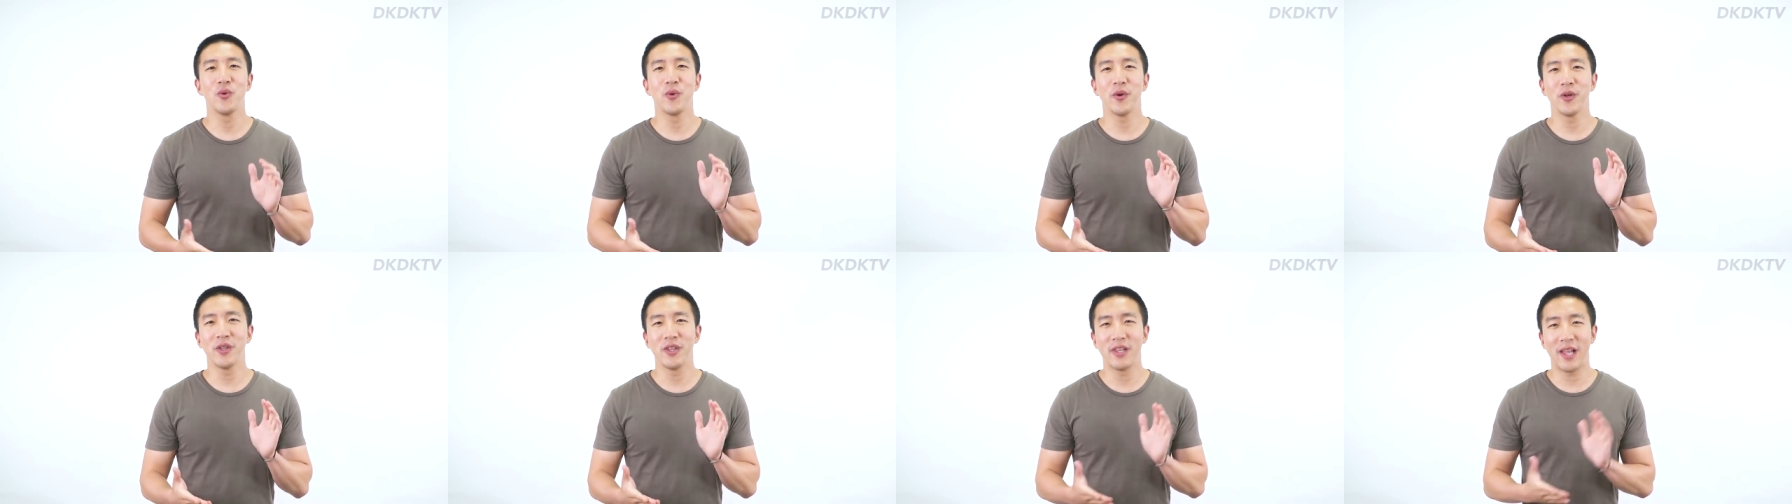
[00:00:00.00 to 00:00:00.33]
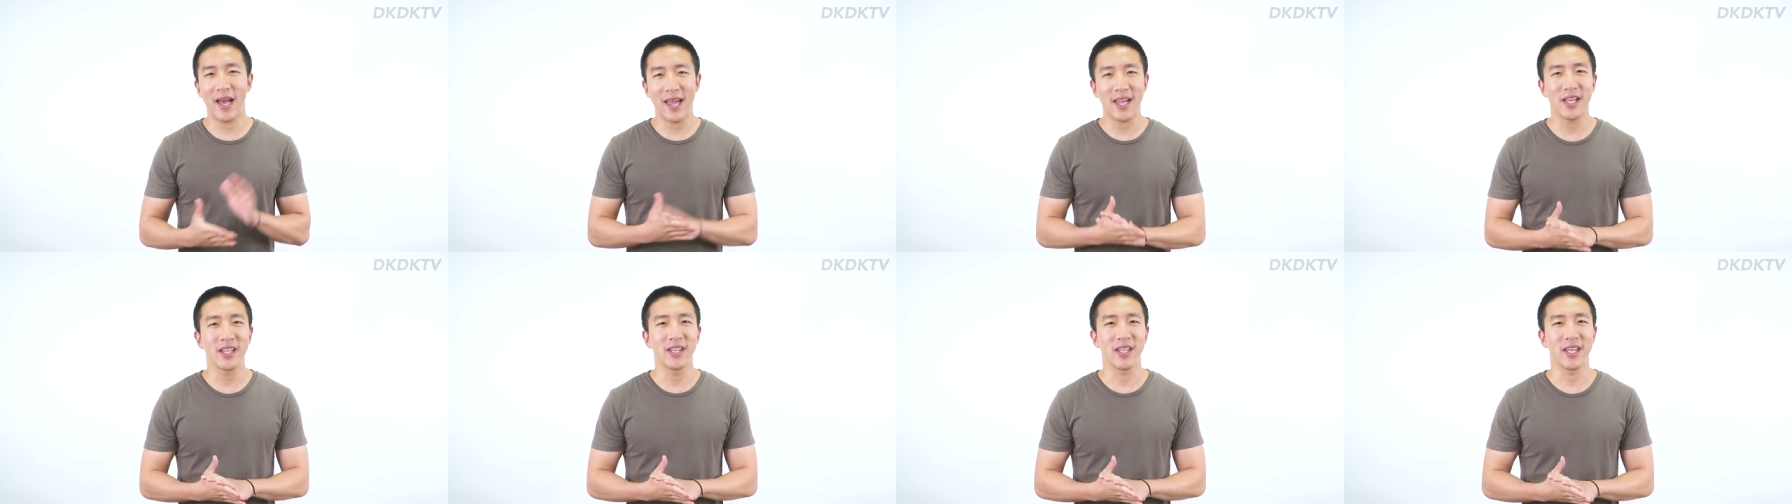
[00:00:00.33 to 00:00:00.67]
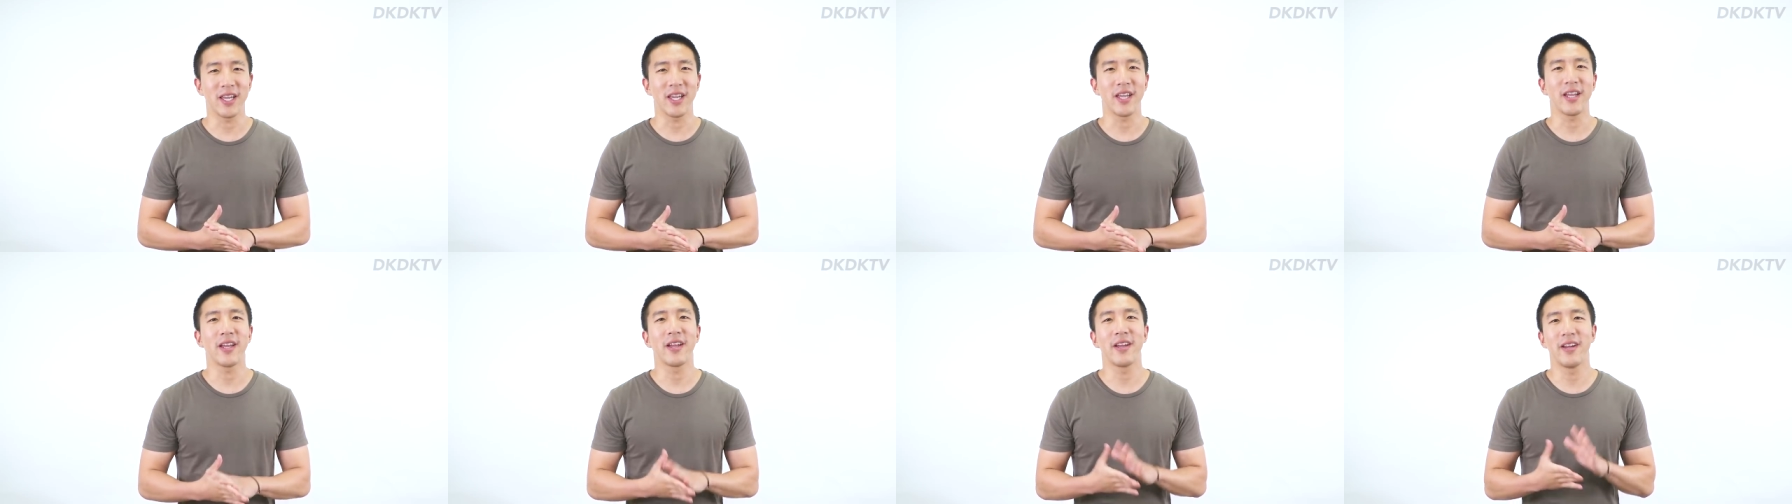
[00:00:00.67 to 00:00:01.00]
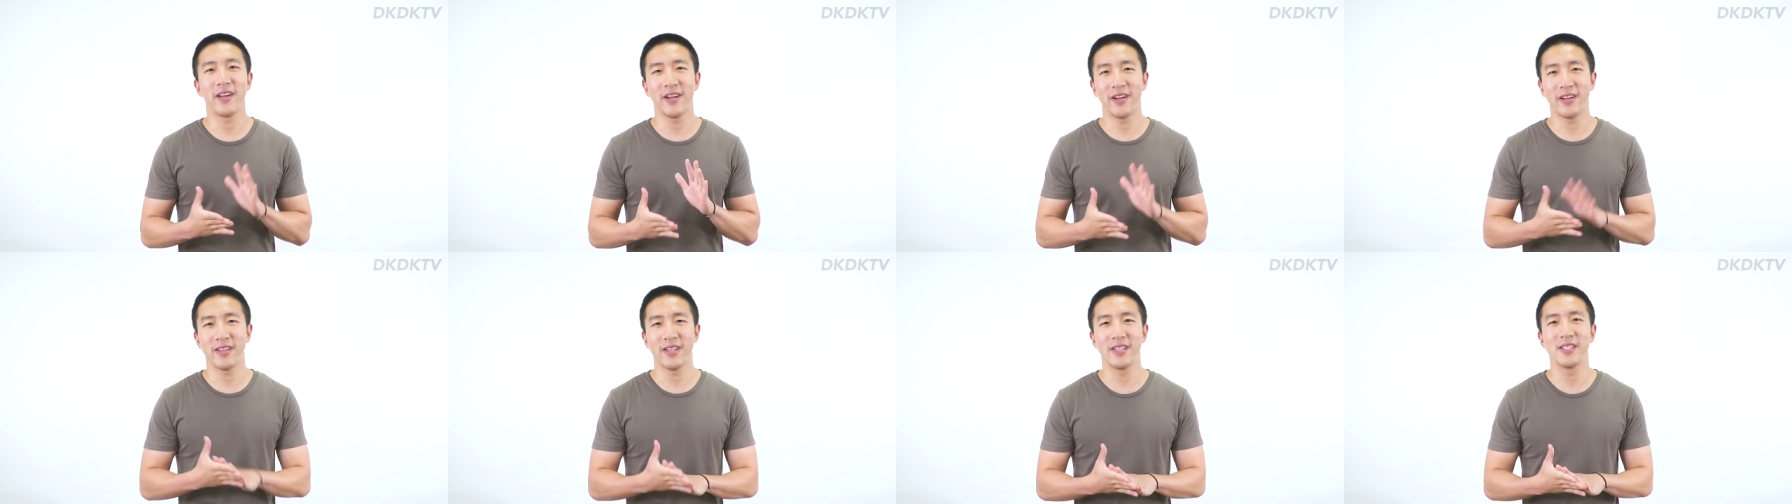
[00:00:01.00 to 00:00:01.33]
will likely
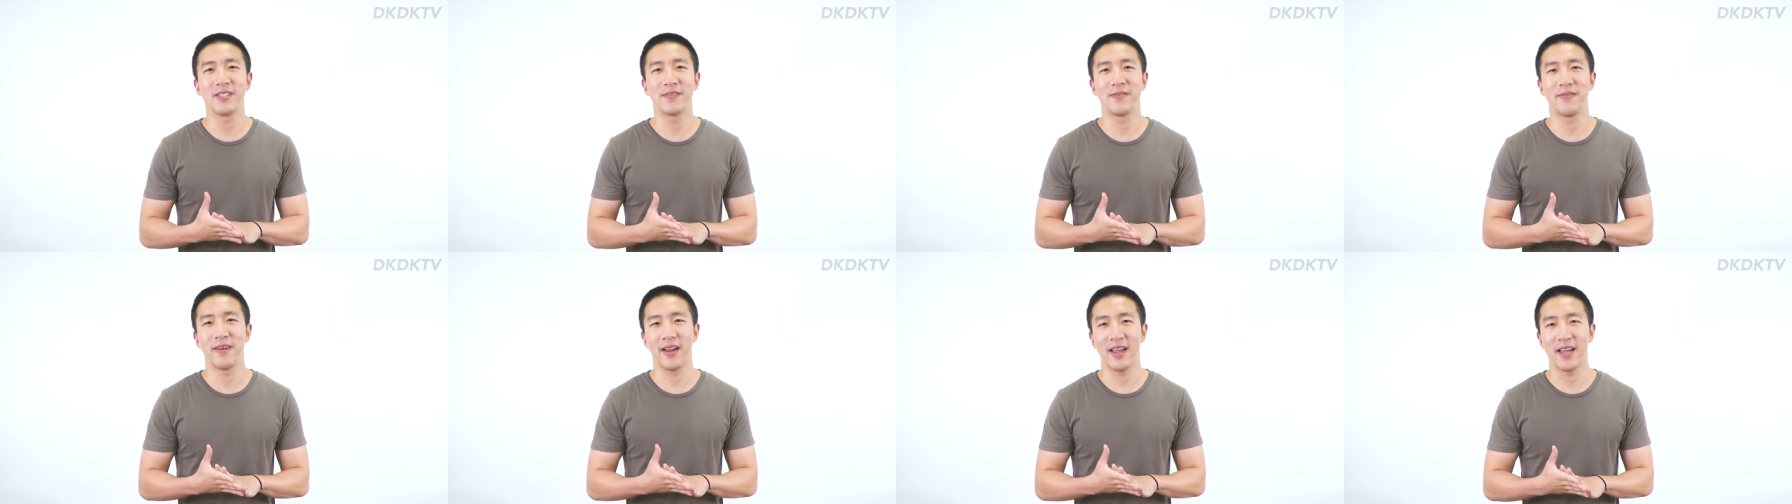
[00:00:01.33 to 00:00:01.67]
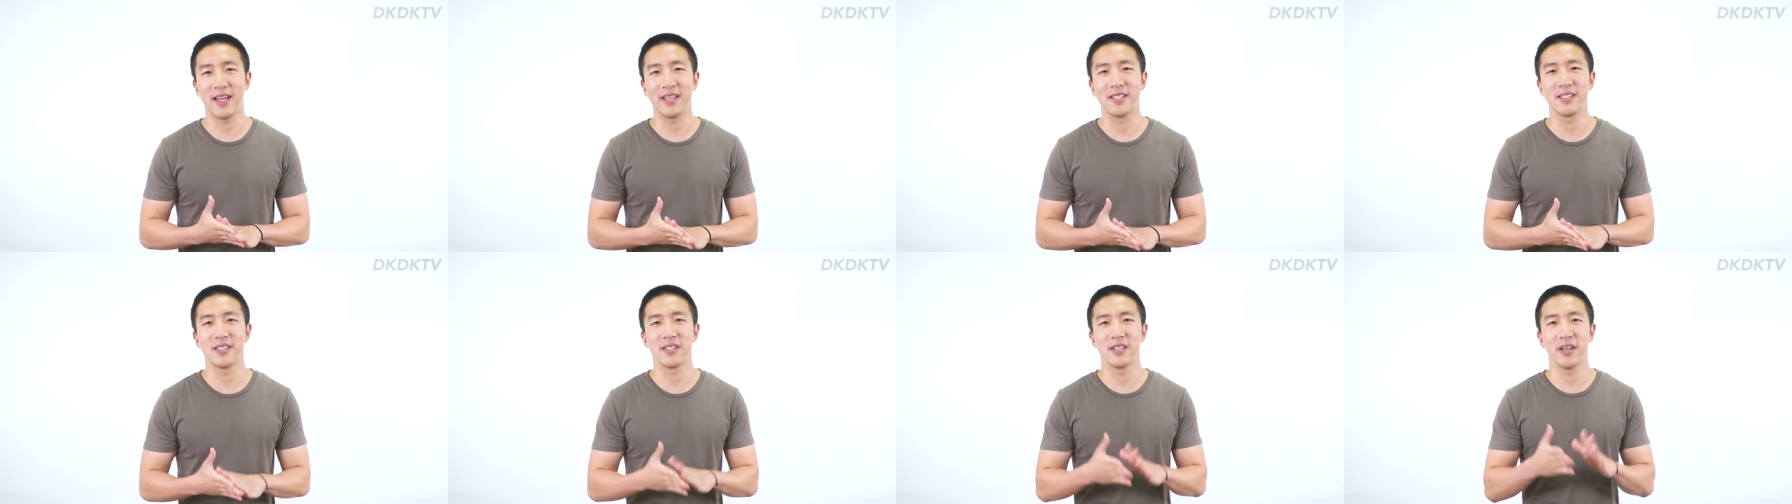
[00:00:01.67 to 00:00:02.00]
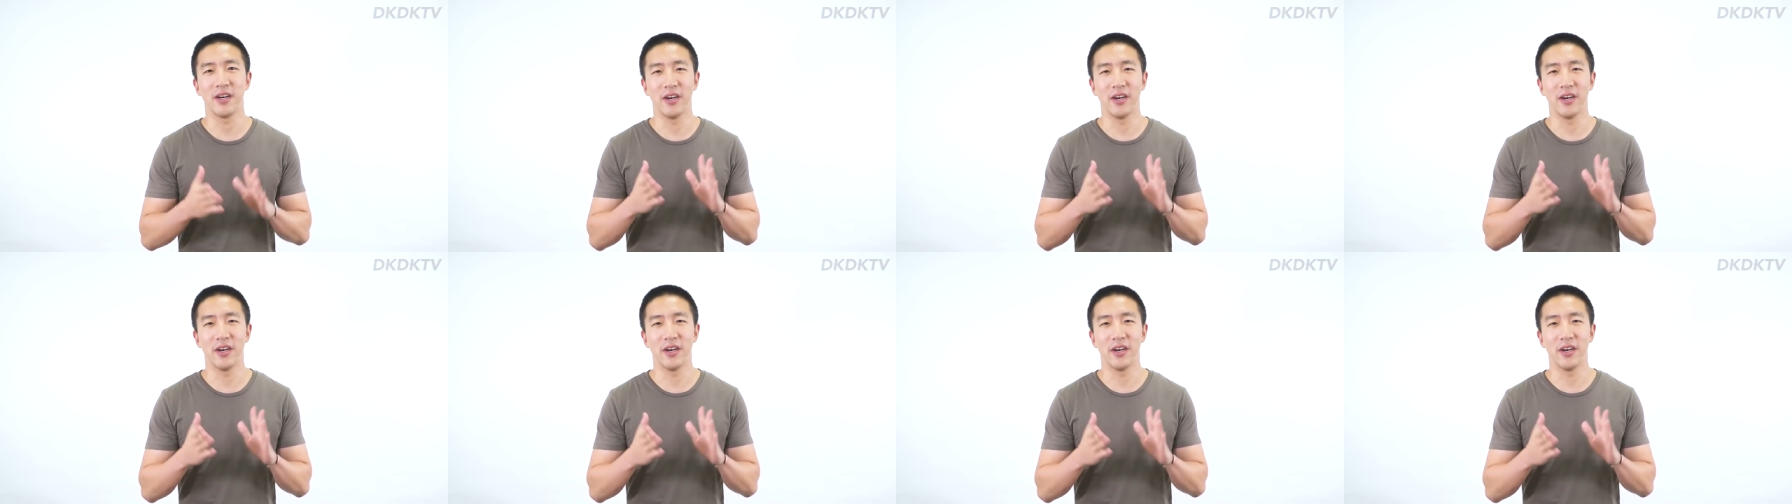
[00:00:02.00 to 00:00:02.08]
hear this phrase